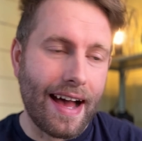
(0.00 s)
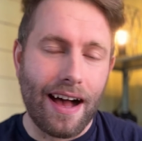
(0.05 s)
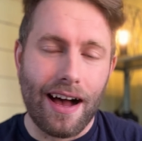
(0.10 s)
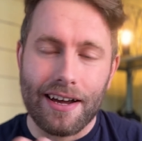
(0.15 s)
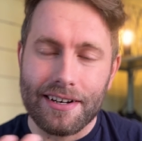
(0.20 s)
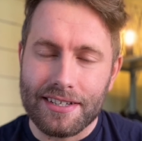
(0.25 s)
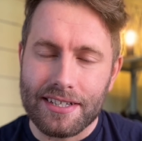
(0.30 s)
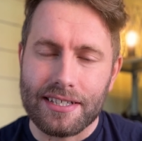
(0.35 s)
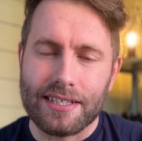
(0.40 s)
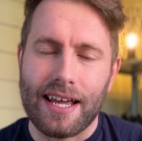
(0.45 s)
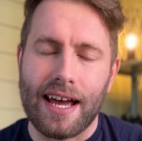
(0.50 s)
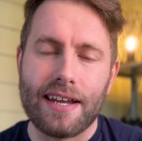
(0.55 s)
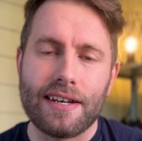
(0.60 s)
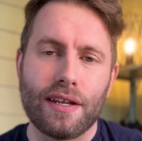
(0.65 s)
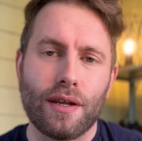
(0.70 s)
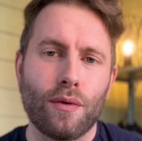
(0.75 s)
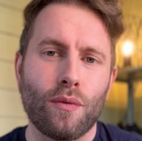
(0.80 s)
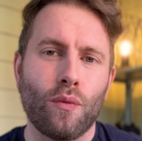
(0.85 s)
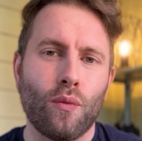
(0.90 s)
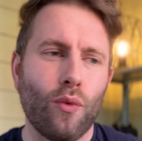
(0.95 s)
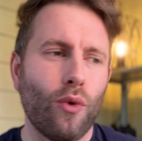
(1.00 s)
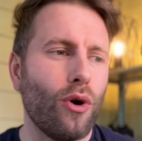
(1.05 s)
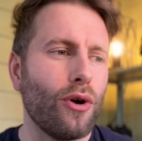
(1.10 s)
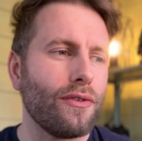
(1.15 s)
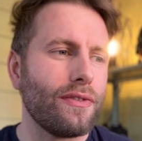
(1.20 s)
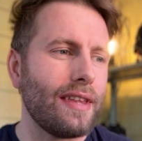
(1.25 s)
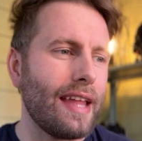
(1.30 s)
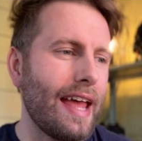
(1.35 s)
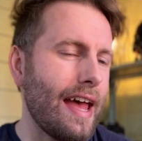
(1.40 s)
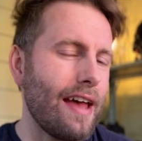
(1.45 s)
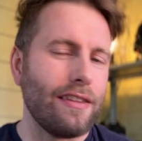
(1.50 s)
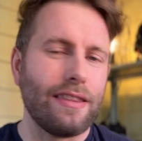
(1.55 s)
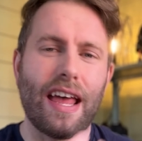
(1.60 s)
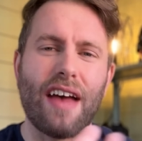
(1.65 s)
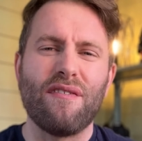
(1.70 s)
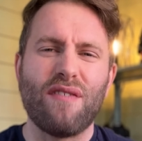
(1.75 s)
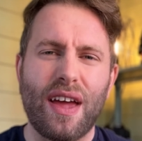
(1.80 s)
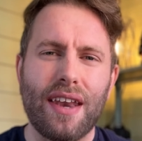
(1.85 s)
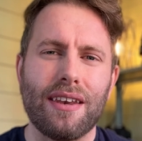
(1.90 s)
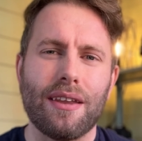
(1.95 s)
understanding what their, their
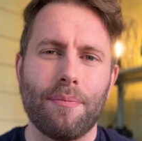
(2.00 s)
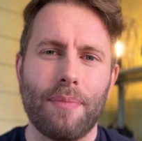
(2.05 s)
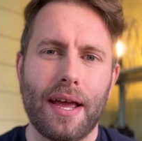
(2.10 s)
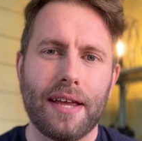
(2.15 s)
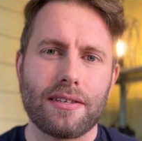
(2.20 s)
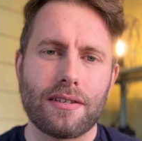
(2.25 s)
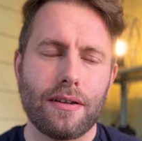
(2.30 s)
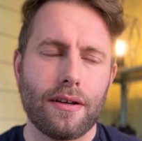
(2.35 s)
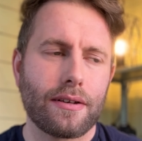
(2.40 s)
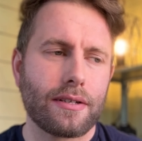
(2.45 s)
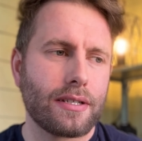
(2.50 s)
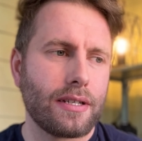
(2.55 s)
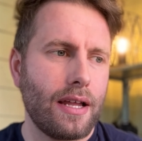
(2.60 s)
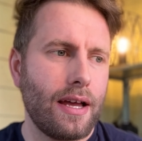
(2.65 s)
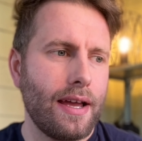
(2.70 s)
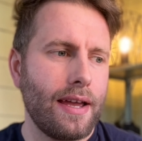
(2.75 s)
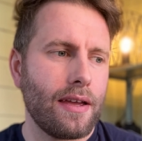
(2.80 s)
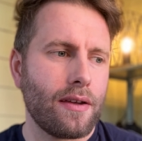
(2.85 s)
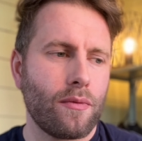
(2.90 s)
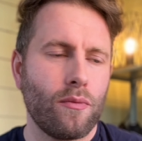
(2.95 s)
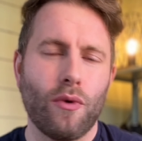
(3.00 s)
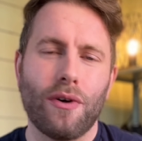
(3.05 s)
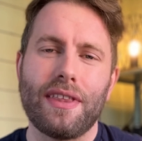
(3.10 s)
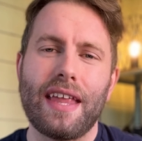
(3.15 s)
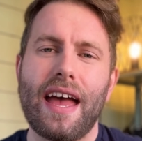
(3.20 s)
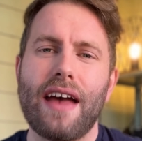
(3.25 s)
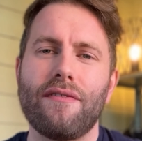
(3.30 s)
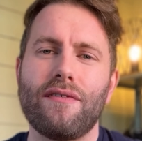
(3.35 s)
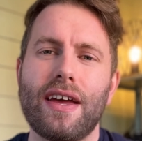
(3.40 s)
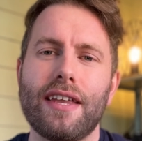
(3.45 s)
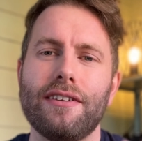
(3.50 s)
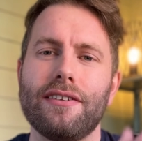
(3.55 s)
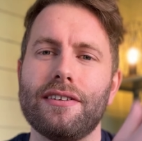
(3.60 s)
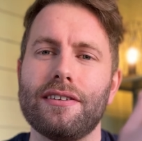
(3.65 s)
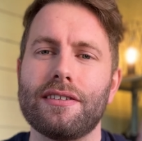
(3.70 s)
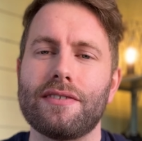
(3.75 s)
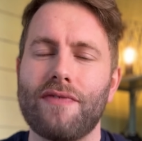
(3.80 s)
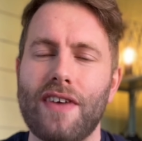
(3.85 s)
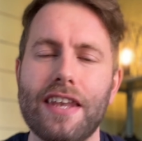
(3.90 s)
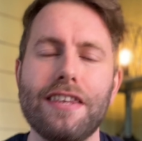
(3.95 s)
vendor base looks like, what their
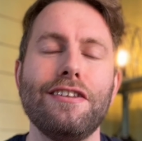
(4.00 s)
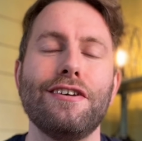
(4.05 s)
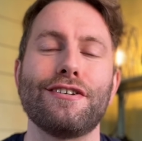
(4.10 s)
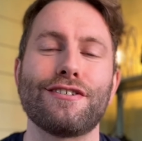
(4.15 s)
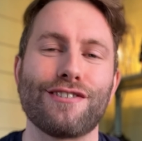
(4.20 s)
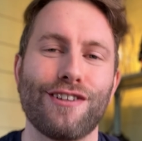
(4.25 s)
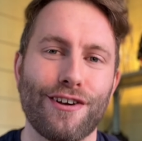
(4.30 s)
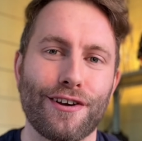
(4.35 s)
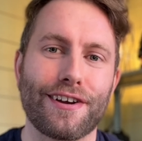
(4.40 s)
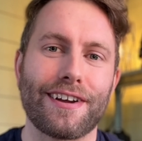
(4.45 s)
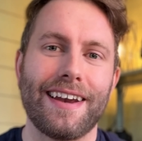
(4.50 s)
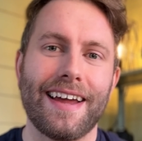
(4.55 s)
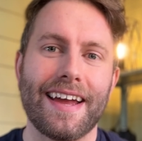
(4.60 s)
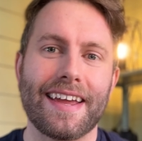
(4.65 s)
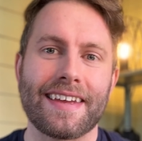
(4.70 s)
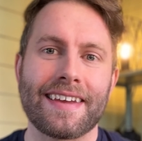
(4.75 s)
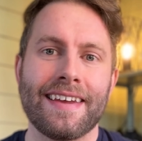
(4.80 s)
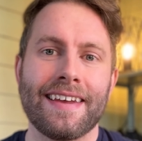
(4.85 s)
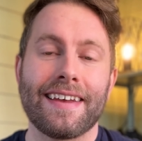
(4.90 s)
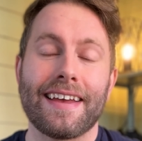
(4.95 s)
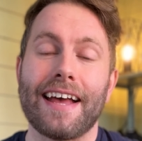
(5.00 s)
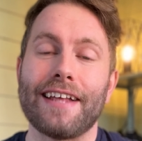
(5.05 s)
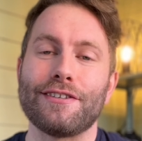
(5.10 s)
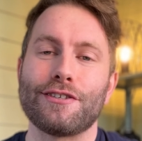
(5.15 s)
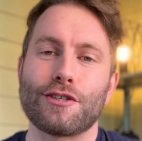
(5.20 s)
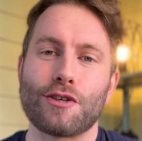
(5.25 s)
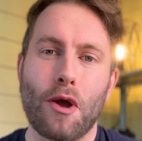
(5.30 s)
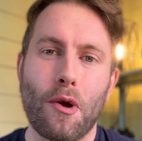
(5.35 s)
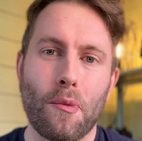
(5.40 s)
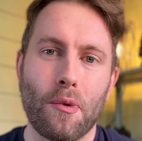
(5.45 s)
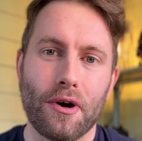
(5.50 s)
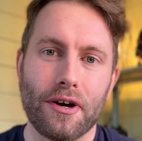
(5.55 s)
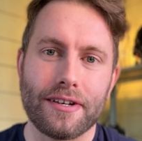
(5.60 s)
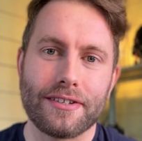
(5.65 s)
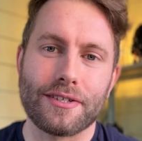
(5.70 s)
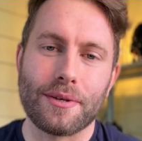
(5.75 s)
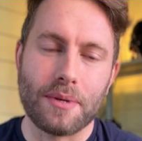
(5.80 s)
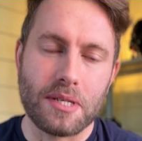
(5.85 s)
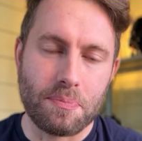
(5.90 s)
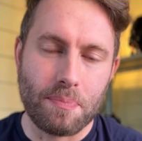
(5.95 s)
vendors' vendors look like, and so on.
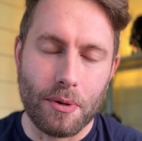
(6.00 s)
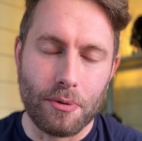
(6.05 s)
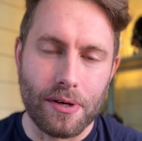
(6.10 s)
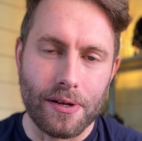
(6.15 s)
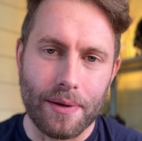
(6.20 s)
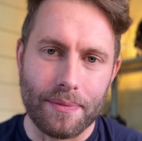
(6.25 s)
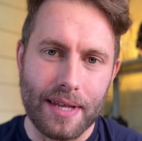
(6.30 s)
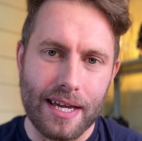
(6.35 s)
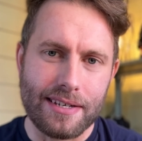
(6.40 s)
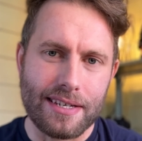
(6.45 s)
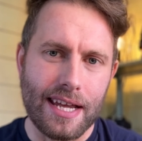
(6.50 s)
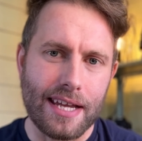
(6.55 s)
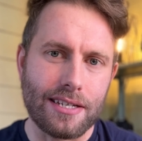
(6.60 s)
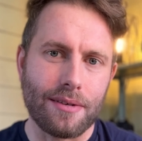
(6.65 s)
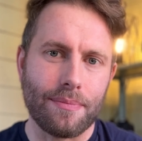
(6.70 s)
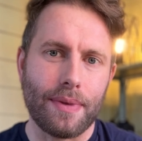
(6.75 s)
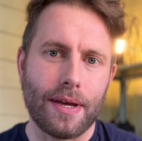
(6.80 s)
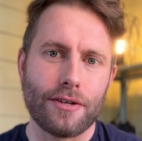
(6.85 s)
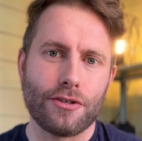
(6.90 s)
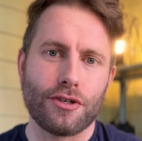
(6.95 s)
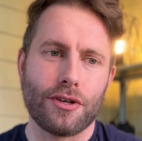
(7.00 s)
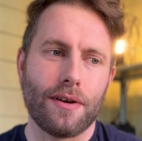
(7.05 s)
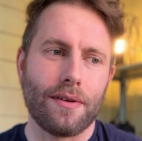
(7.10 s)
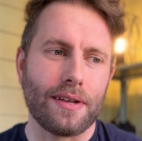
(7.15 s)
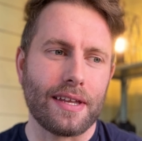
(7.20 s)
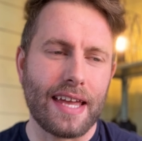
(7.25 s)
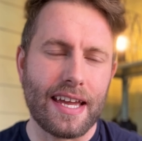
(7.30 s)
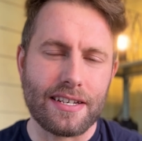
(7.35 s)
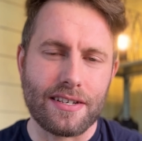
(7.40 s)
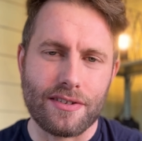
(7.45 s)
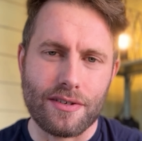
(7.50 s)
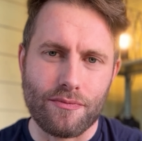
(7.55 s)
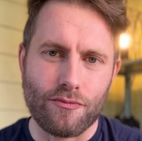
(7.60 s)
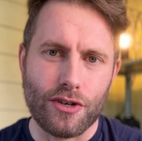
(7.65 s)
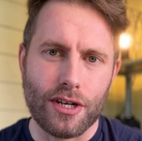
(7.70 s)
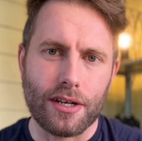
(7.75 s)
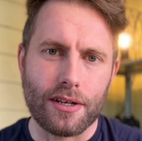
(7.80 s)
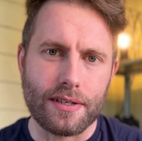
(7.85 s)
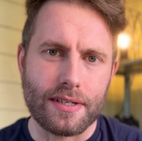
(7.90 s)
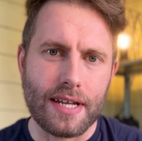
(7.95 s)
So it's building up that data picture and getting some
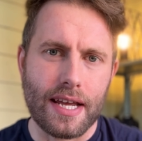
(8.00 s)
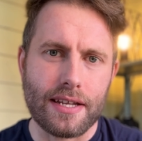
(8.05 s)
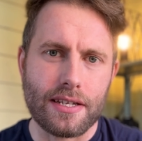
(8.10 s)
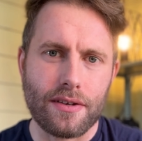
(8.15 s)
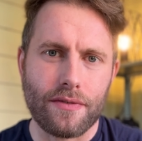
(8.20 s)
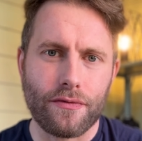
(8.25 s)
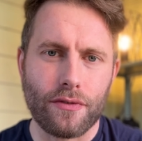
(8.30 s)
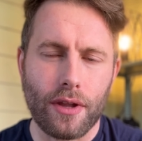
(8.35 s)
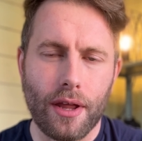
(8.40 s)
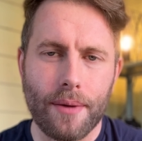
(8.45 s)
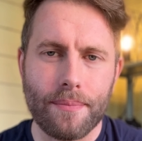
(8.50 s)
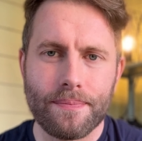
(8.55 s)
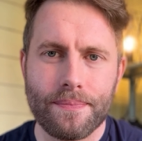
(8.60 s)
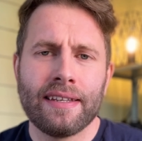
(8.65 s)
really good data for them.